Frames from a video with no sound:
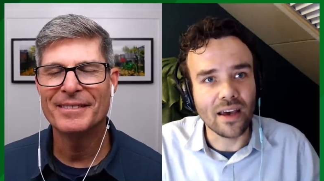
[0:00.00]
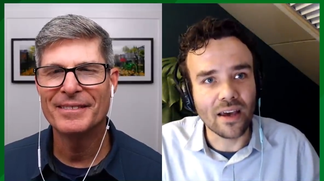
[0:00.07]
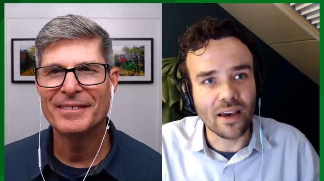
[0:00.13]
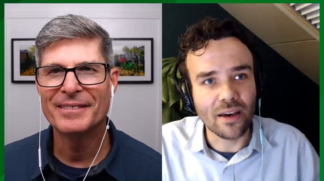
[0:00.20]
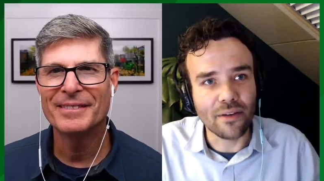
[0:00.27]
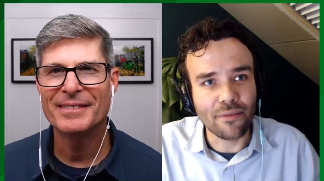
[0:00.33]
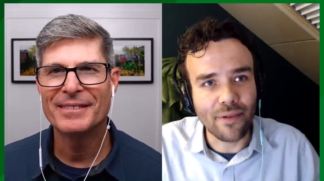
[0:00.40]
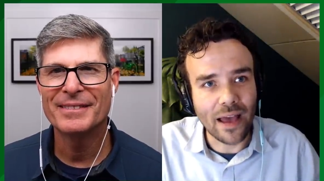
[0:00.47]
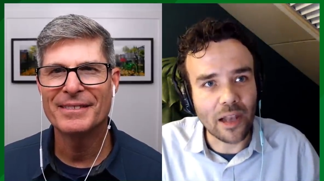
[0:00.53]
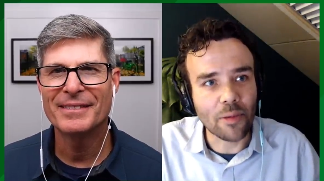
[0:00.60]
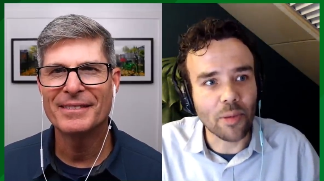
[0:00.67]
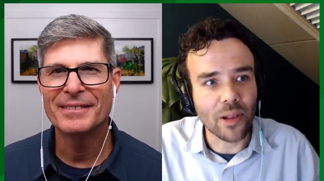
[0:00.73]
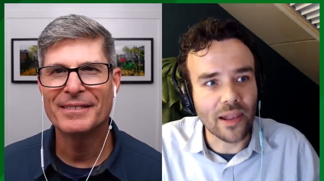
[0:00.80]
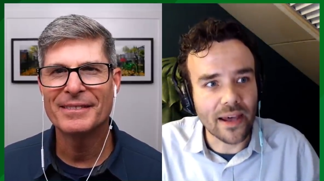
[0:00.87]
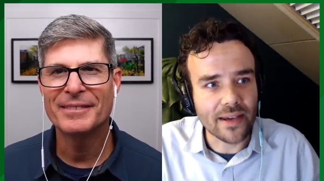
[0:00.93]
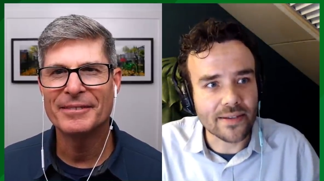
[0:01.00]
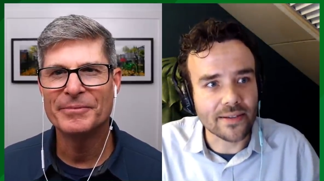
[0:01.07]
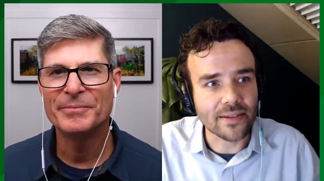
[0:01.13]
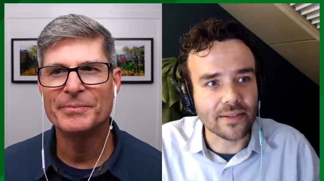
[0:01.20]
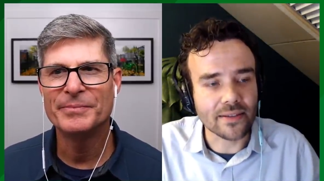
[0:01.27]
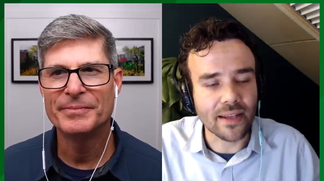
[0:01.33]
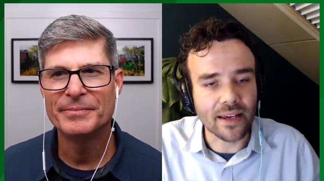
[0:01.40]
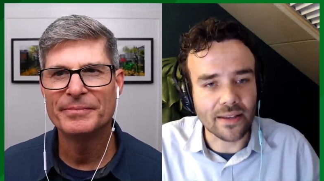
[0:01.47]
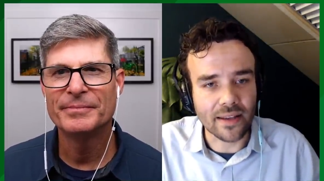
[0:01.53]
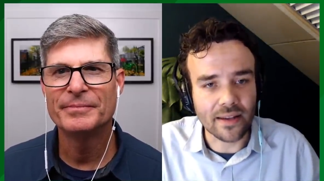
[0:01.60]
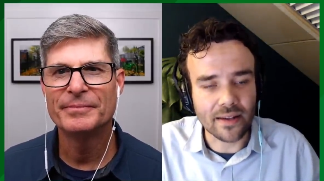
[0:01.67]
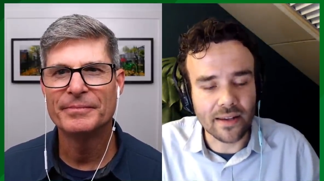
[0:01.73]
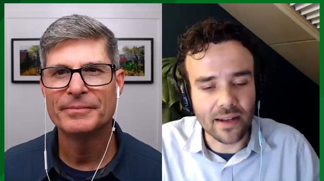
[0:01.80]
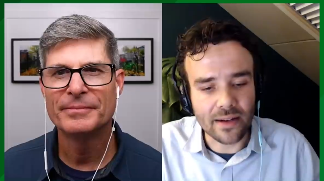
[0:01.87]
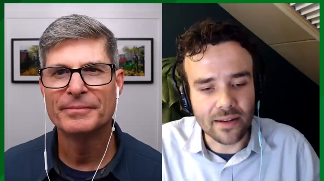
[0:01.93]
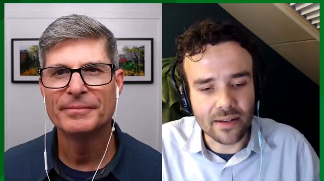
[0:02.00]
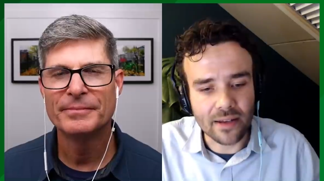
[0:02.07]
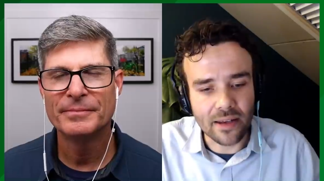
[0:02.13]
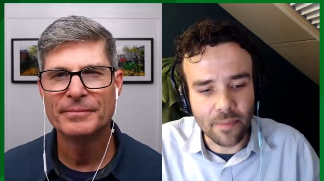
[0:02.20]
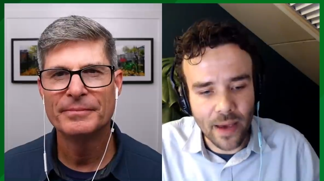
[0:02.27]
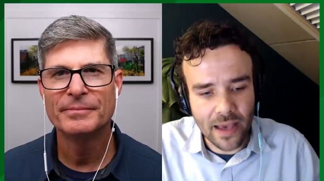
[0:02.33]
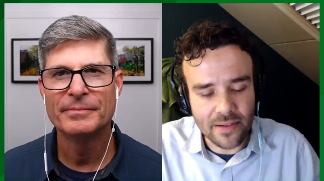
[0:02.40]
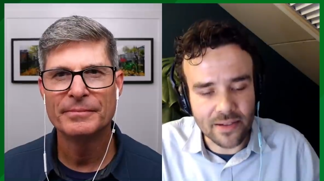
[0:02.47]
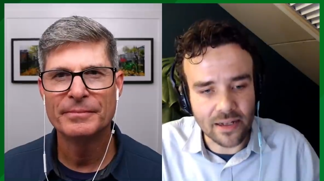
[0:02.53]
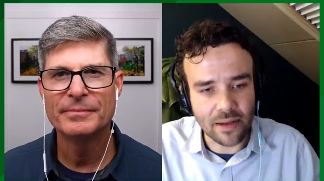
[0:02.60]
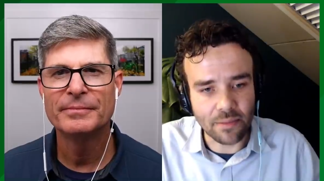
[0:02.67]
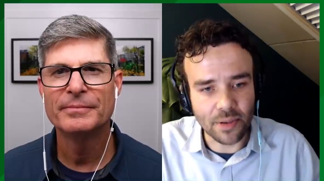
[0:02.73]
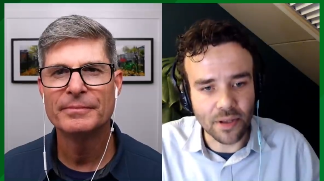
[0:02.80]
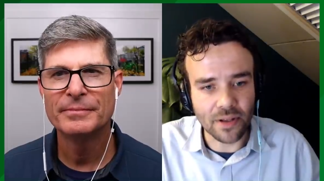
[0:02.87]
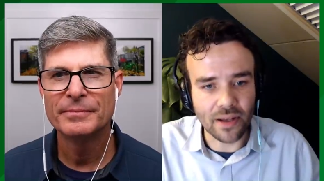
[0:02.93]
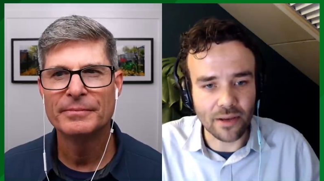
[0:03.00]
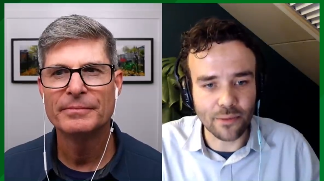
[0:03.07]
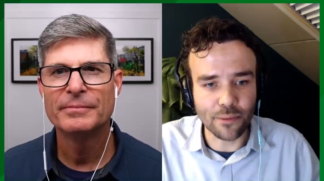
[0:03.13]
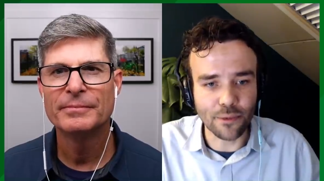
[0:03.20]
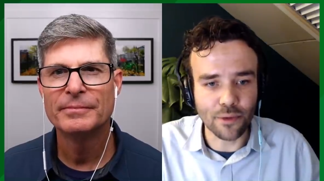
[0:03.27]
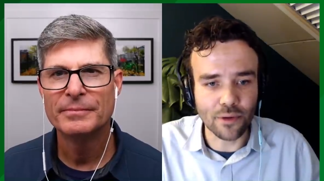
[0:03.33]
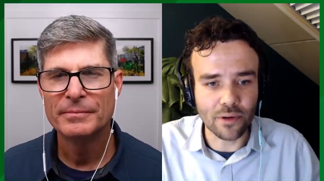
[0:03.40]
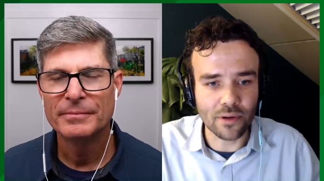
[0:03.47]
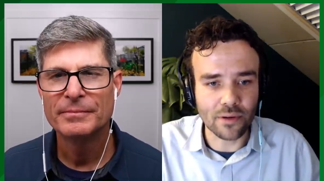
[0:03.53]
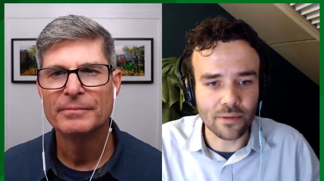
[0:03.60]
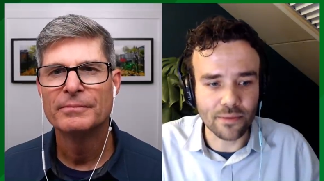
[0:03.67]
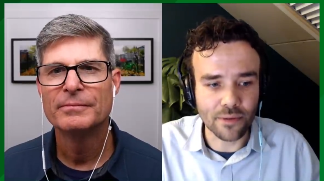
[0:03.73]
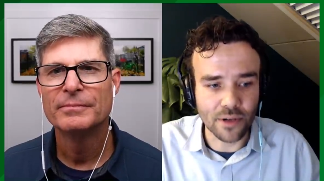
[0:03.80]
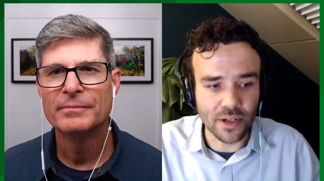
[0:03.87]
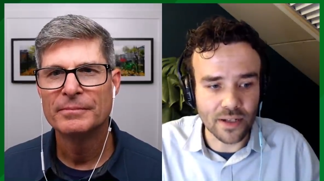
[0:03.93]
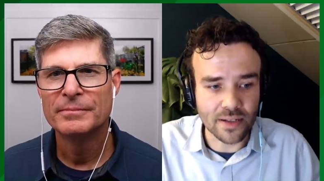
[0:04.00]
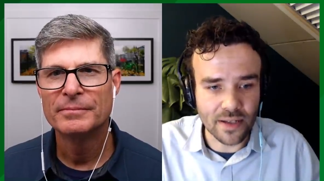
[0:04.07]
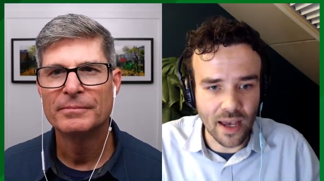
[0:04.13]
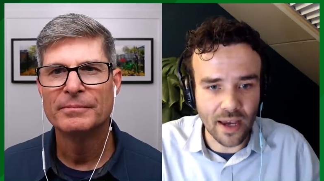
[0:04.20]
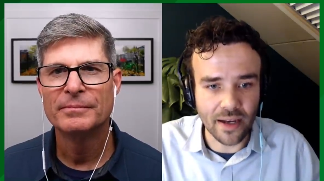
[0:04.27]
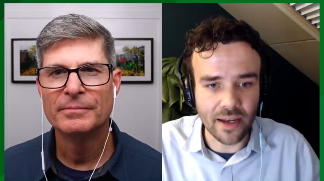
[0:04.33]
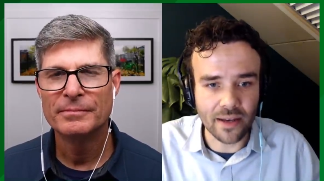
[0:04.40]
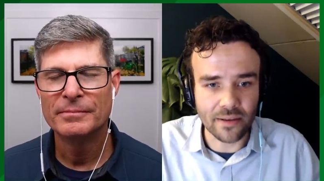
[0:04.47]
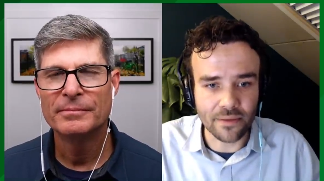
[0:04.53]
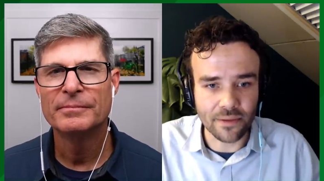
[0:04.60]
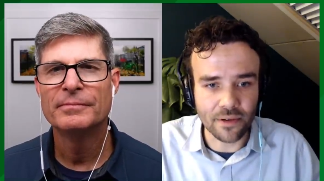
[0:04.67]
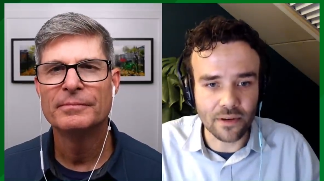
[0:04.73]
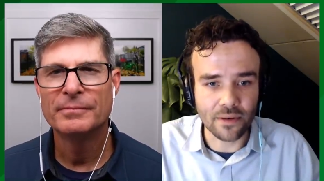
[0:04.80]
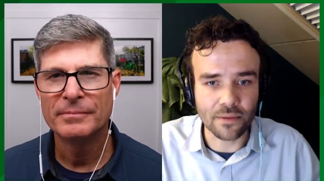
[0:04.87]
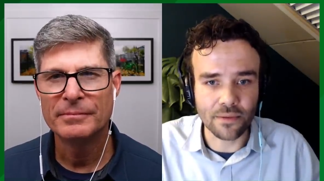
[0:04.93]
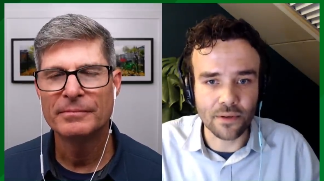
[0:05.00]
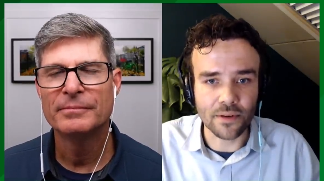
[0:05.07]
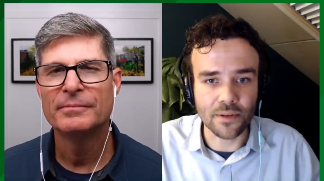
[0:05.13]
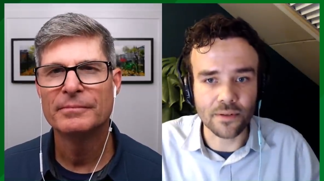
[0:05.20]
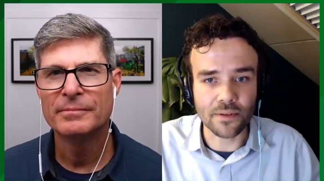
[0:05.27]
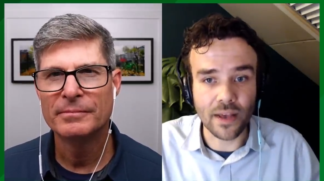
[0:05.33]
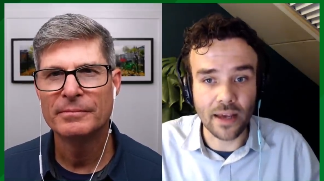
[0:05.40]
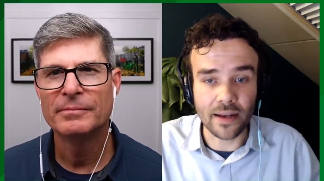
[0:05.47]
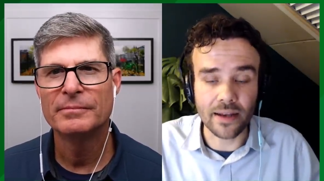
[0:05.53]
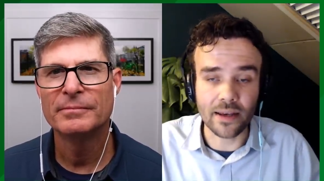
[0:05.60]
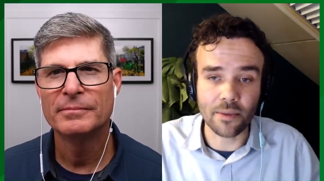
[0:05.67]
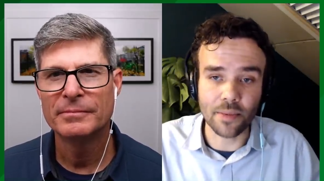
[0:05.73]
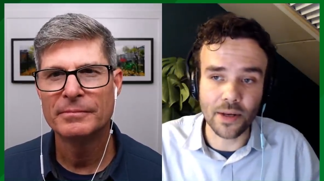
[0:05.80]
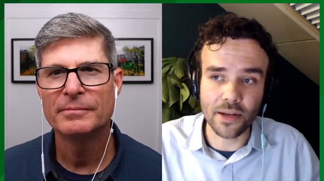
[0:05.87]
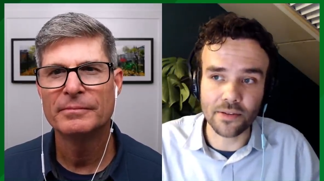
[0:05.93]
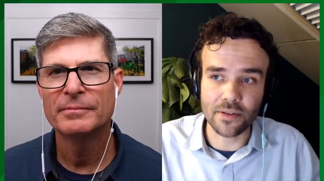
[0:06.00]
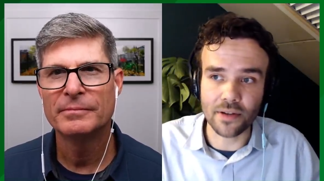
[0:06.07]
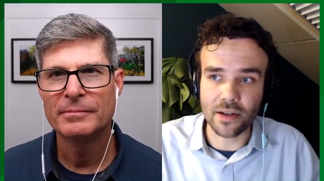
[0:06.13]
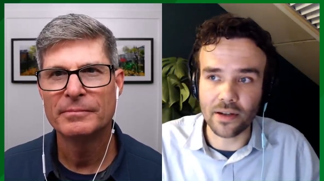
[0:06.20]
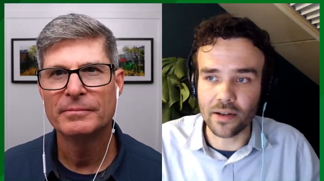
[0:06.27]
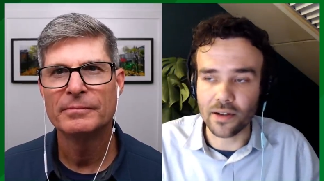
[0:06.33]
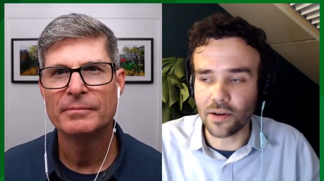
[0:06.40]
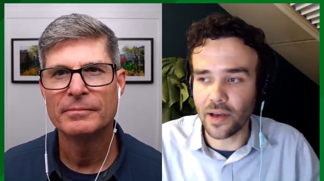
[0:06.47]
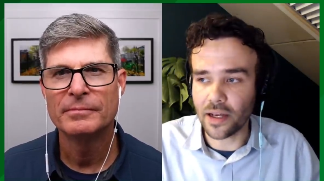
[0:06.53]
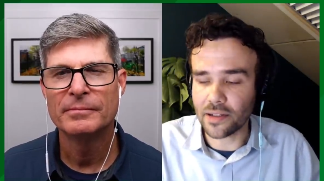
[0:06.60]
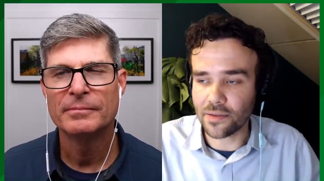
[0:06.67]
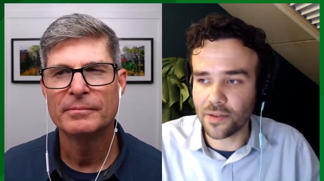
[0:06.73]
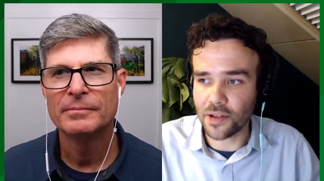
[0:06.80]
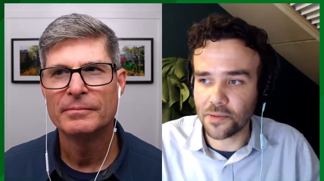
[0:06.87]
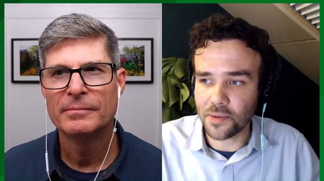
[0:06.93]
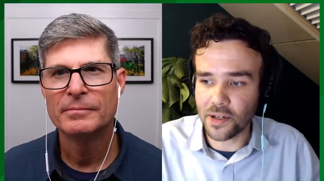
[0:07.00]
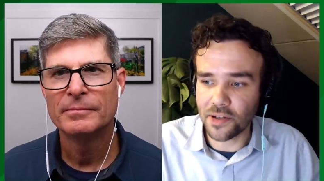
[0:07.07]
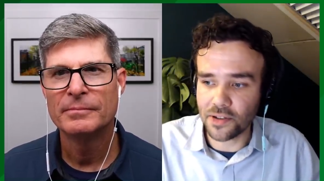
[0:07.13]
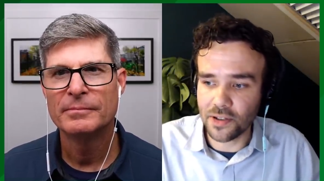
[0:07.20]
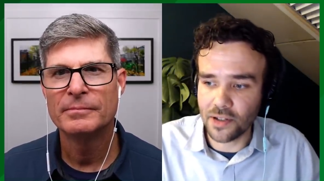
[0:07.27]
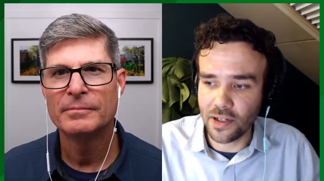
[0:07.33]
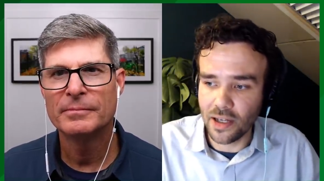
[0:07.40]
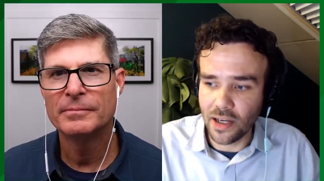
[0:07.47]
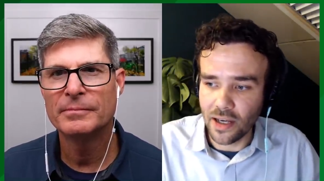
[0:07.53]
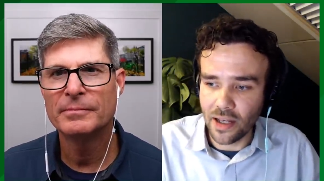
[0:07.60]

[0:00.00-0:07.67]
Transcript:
Speaker 1: uh, valuable lessons like that that capacity building for for designing for for cycling and pedestrian and you know active transportation.